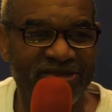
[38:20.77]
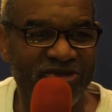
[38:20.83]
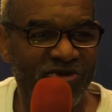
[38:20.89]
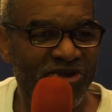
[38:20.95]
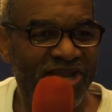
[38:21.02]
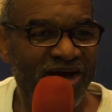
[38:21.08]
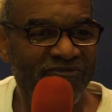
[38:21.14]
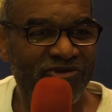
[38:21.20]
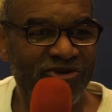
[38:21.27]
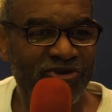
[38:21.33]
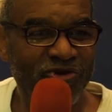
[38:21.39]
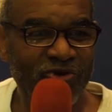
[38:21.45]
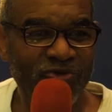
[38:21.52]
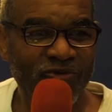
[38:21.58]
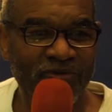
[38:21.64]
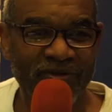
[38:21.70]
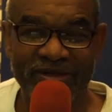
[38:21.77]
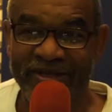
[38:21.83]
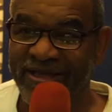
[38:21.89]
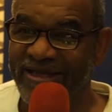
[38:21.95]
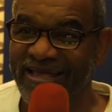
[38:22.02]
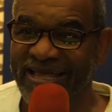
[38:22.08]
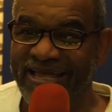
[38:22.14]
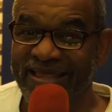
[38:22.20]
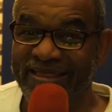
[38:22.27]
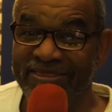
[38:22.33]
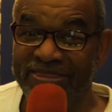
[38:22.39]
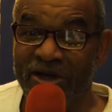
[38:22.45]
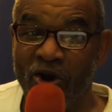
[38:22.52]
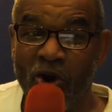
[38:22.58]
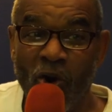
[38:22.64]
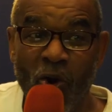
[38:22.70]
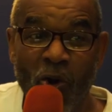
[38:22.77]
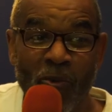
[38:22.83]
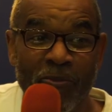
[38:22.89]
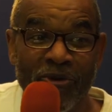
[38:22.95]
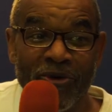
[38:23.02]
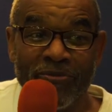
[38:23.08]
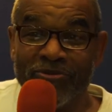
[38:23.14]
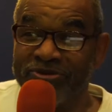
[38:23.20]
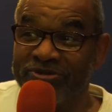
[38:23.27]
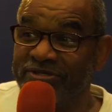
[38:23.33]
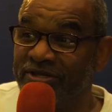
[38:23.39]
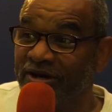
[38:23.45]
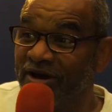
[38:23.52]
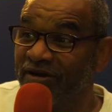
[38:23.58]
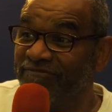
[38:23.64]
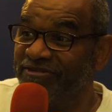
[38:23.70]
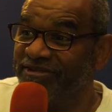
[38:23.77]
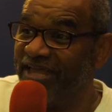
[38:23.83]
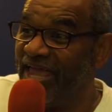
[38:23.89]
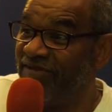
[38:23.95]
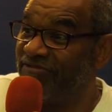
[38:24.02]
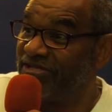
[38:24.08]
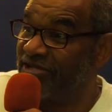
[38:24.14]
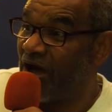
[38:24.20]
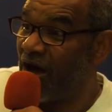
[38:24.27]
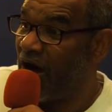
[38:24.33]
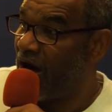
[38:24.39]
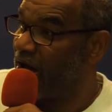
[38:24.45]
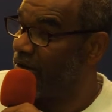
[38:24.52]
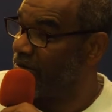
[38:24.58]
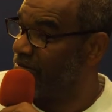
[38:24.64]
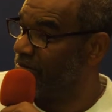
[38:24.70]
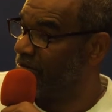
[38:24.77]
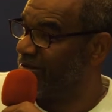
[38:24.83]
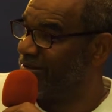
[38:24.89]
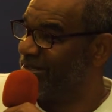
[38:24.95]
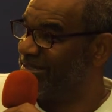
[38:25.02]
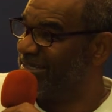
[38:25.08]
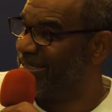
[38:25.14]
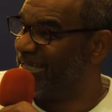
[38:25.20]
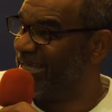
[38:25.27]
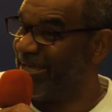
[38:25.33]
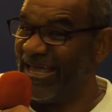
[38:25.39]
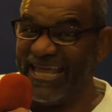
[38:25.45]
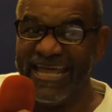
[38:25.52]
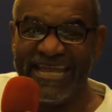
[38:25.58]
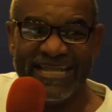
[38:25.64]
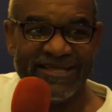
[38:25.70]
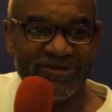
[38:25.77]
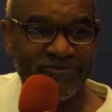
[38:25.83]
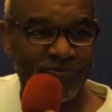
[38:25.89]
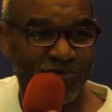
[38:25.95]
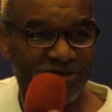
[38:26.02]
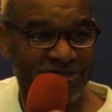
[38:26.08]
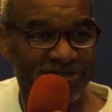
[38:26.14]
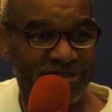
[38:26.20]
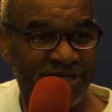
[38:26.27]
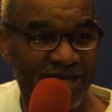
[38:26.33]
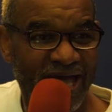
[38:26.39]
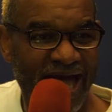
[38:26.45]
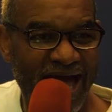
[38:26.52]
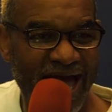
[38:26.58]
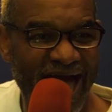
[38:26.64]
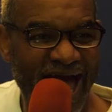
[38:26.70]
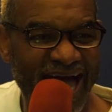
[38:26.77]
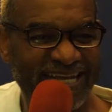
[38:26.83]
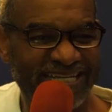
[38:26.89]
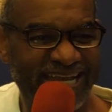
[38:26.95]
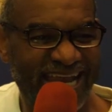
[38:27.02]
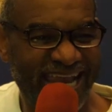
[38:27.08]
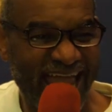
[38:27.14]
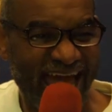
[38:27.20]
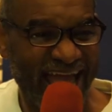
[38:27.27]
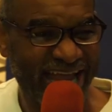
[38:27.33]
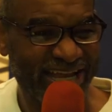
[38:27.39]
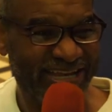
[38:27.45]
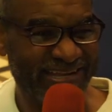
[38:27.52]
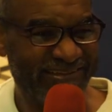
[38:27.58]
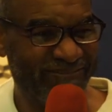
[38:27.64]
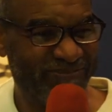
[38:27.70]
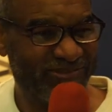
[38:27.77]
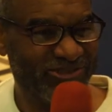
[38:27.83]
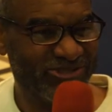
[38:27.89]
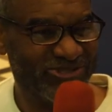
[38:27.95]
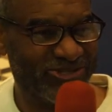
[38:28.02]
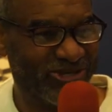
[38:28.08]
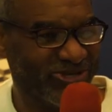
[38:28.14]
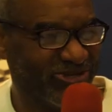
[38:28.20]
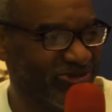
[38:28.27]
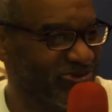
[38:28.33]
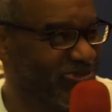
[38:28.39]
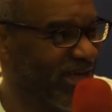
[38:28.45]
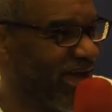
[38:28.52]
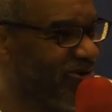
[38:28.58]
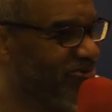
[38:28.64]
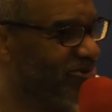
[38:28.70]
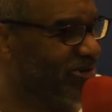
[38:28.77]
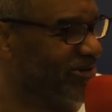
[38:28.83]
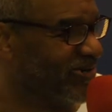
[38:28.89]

You never knew the whole purpose of David's heart in it was, I delight to do thy will.